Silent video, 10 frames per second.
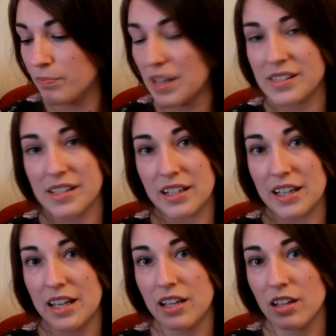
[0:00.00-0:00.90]

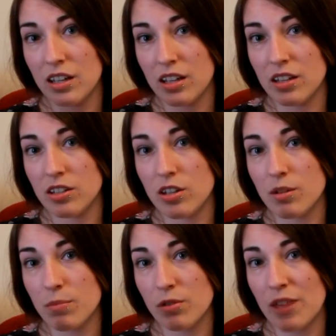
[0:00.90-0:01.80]
basically, you
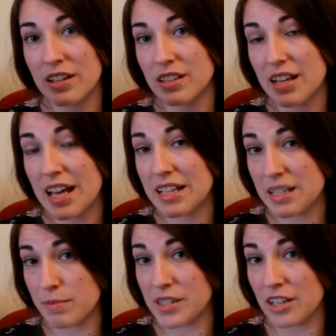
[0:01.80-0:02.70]
can prevent an
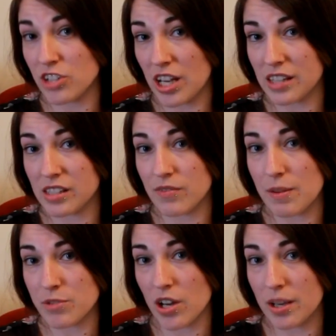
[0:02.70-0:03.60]
80% chance of
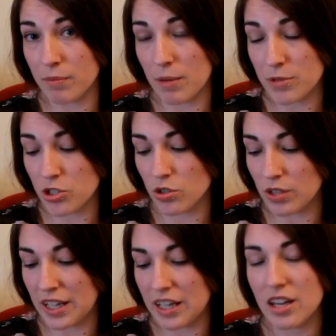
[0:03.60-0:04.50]
them dying
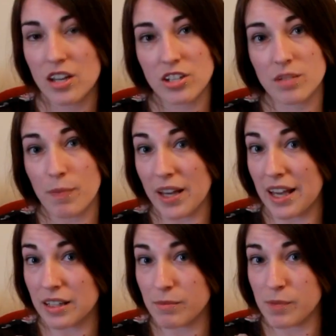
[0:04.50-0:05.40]
prematurely just by
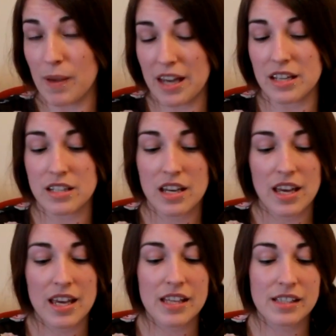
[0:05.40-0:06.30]
getting them spayed.
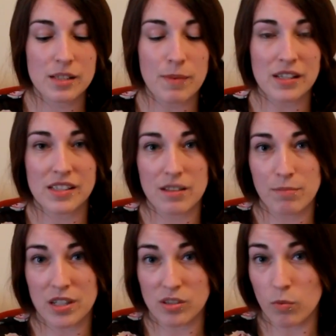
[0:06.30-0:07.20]
It is expensive,
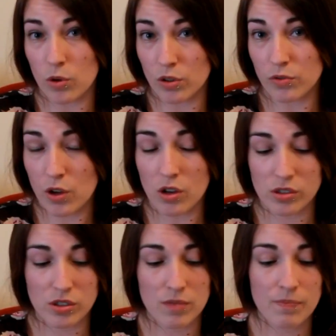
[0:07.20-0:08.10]
but it's a one-off
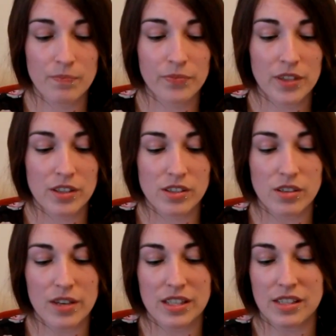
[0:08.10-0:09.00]
cost,
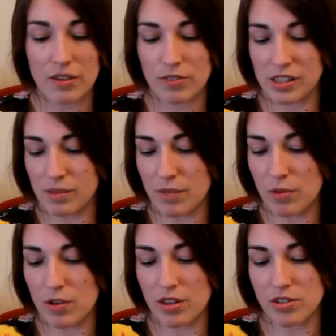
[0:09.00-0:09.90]
so it is definitely something
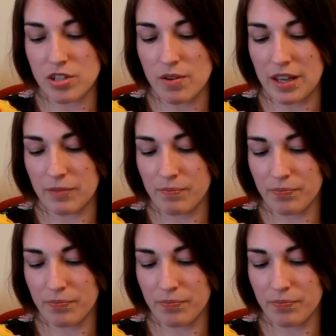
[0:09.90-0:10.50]
worth doing.